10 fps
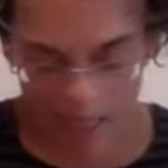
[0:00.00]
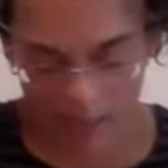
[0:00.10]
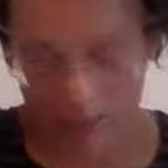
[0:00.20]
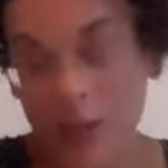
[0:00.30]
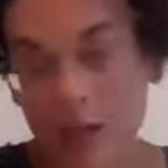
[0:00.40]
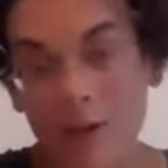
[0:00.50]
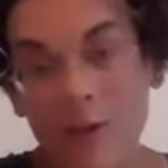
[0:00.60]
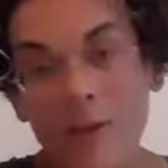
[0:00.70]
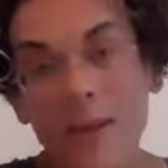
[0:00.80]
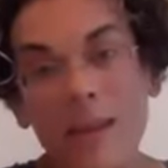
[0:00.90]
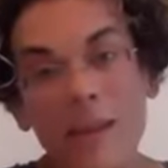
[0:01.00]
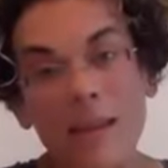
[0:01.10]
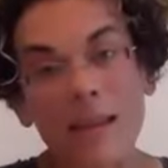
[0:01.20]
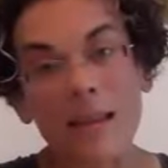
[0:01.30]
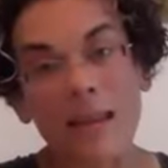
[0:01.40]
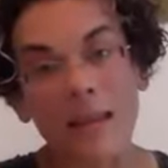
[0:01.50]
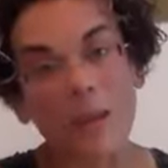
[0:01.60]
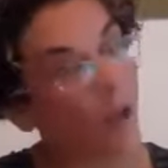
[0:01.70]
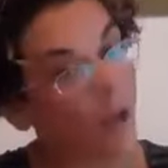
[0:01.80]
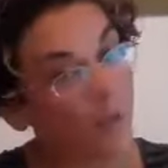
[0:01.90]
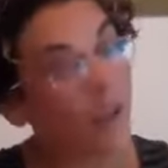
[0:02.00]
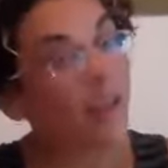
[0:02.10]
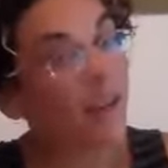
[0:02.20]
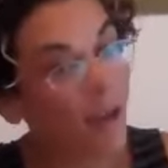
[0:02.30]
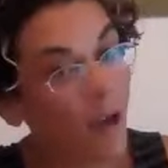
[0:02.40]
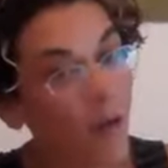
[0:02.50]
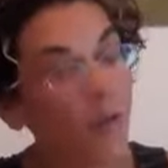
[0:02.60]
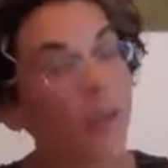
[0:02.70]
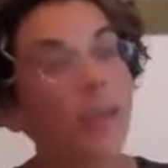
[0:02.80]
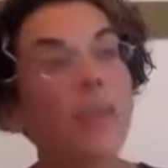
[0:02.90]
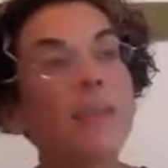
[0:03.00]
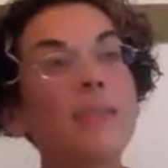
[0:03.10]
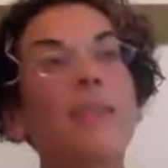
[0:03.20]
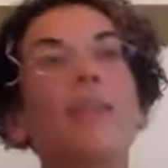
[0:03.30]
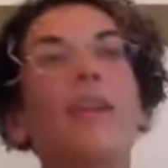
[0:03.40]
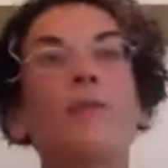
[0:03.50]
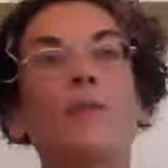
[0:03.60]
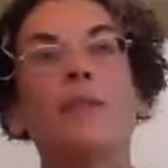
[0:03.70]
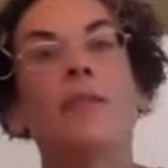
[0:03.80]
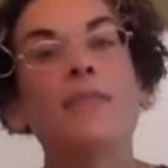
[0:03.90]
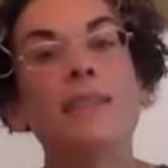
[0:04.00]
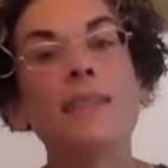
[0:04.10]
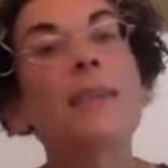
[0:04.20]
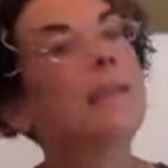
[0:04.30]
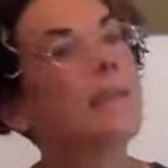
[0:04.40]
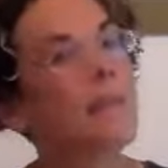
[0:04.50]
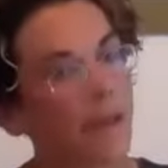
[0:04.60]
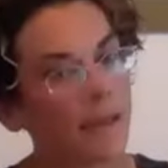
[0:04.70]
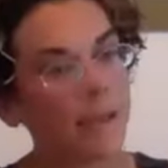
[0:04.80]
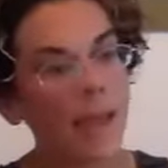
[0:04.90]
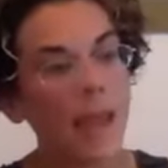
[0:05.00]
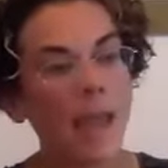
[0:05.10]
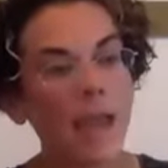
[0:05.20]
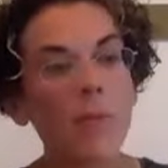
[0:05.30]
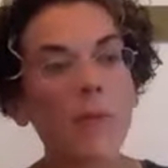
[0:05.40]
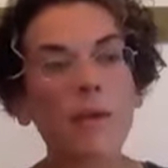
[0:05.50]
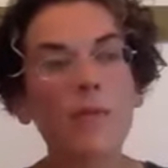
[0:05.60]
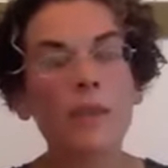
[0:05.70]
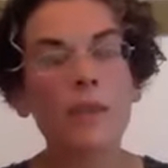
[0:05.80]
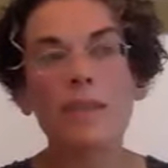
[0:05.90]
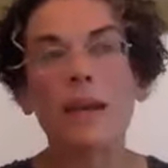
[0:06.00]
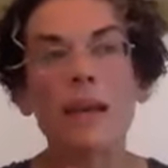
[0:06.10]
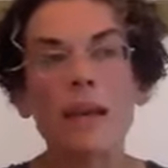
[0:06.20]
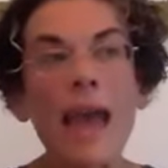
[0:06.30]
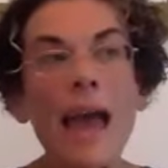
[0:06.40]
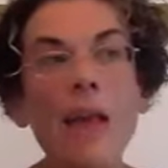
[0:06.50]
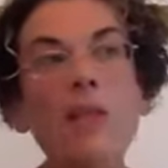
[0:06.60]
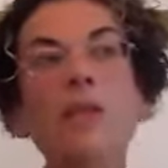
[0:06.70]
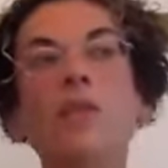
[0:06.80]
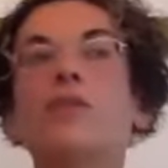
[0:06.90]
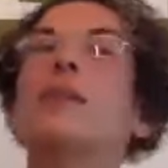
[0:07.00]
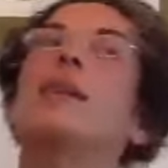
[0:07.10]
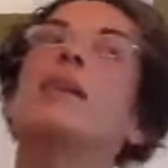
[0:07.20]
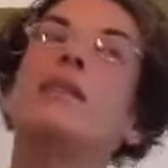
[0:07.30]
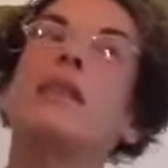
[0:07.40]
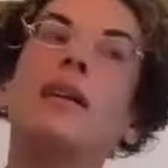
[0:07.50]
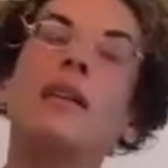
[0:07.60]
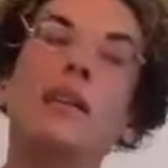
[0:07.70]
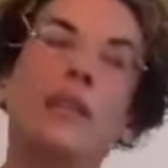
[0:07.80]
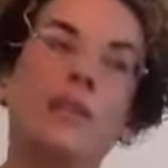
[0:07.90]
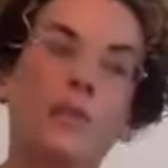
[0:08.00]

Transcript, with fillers: And so the way of eating healthy and taking care of ourselves is not today. We set a calendar date that, you